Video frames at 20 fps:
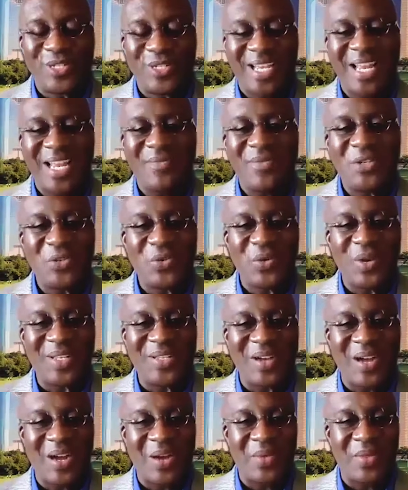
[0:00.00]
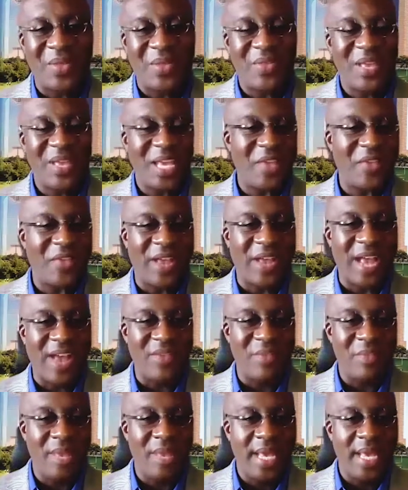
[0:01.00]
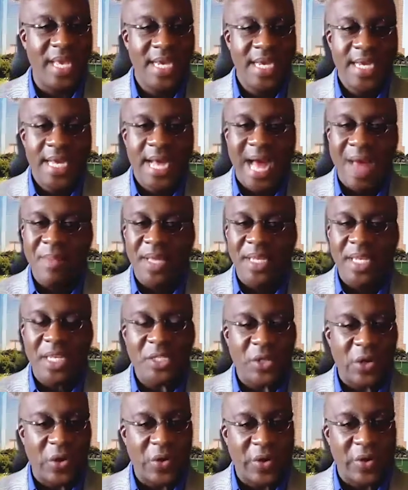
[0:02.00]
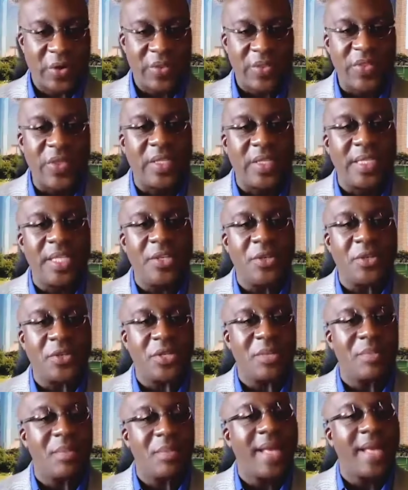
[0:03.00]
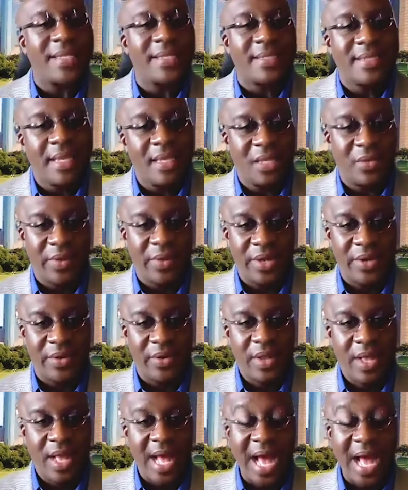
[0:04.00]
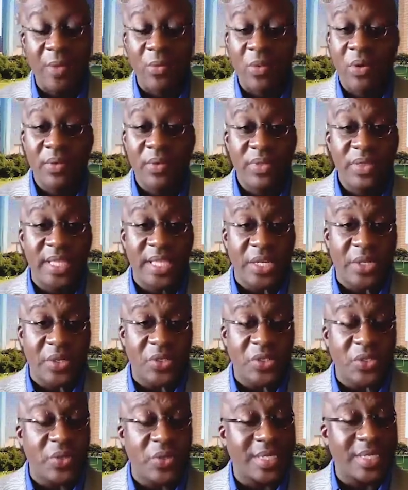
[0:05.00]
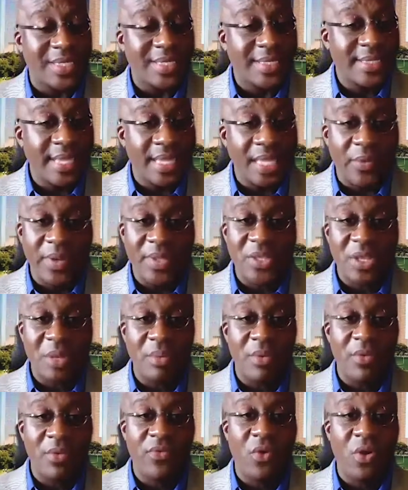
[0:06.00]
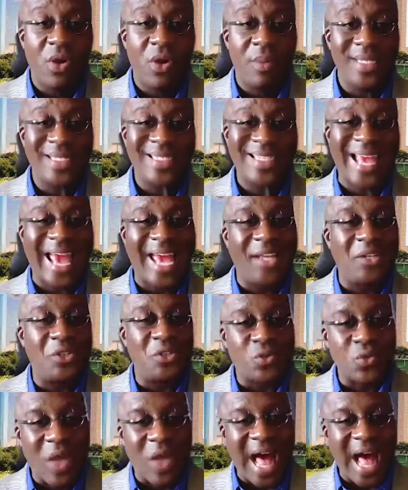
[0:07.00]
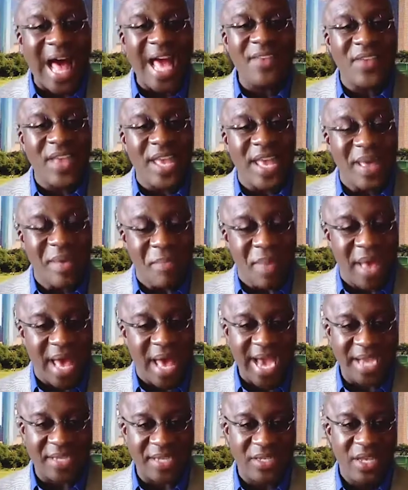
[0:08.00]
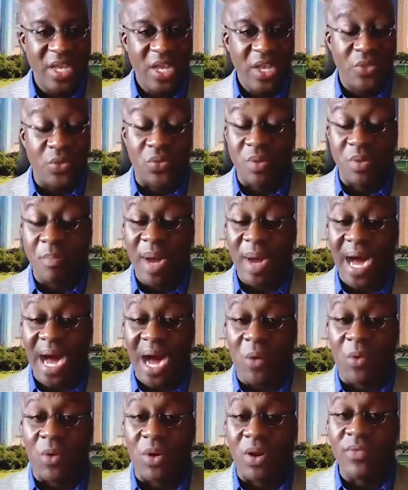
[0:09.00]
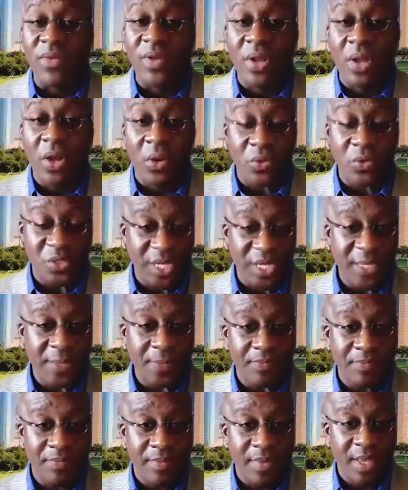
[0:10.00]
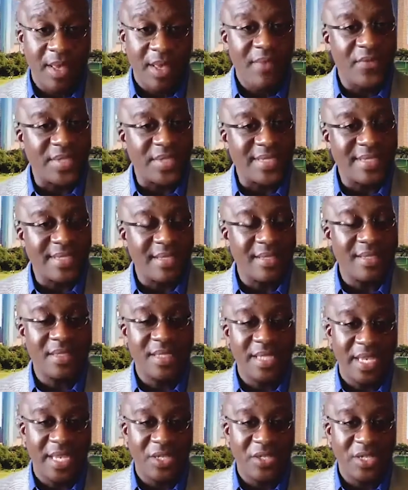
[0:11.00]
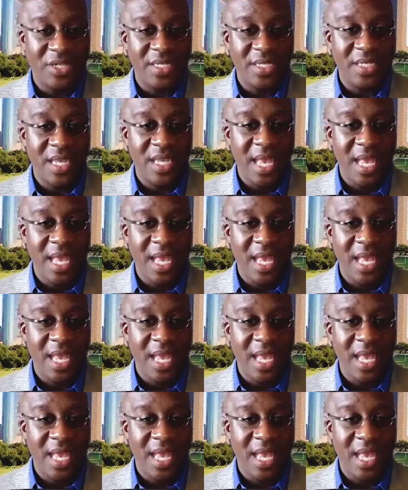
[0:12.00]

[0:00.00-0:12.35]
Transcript: I've enjoyed talking with you. Thank you for having me. I'm Eddie Turner, the Leadership Accelerator. I work with leaders to accelerate their performance and drive impact through the power of coaching, facilitation,